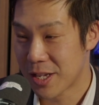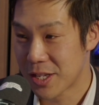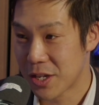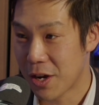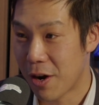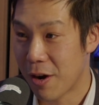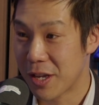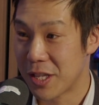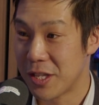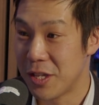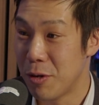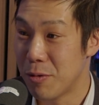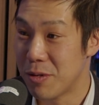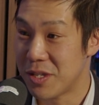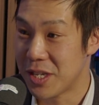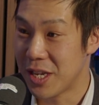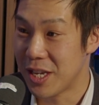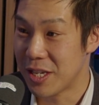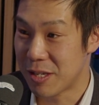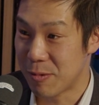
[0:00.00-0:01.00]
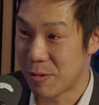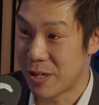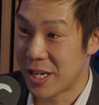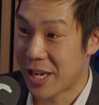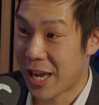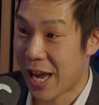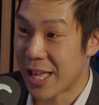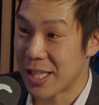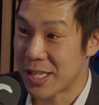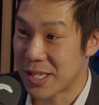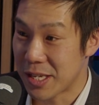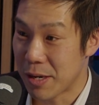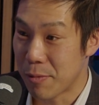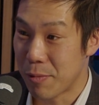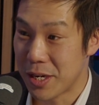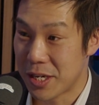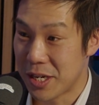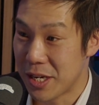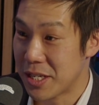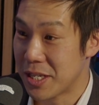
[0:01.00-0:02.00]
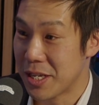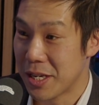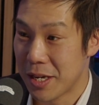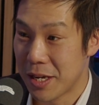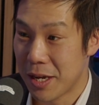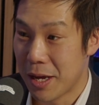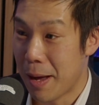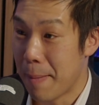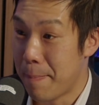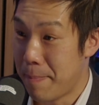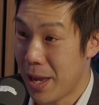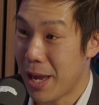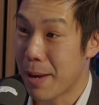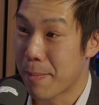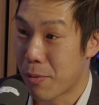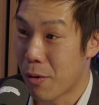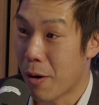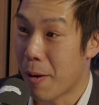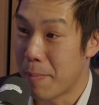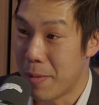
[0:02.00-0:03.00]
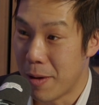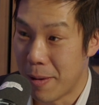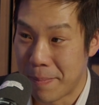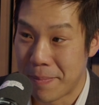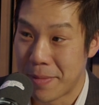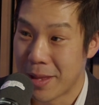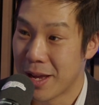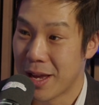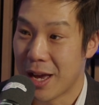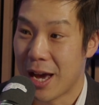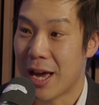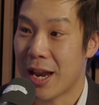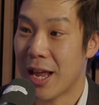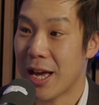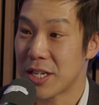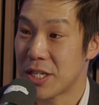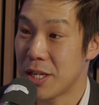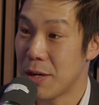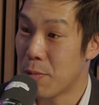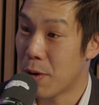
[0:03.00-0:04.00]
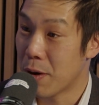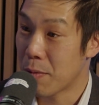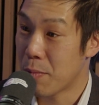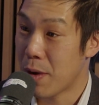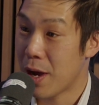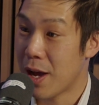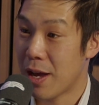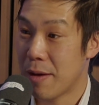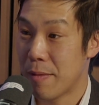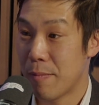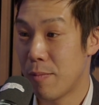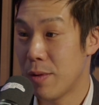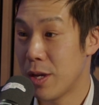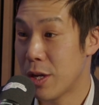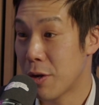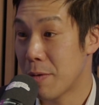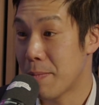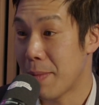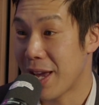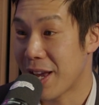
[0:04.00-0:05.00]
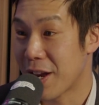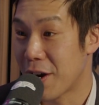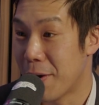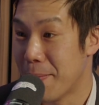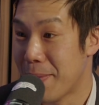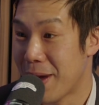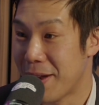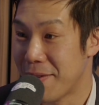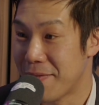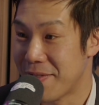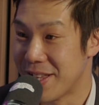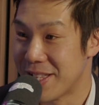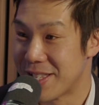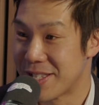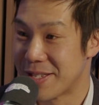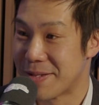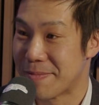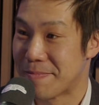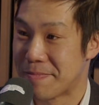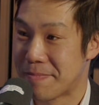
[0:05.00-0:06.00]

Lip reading: targeting new disease in cancer, which is a big problem, and actually one where we could make a lot of benefits.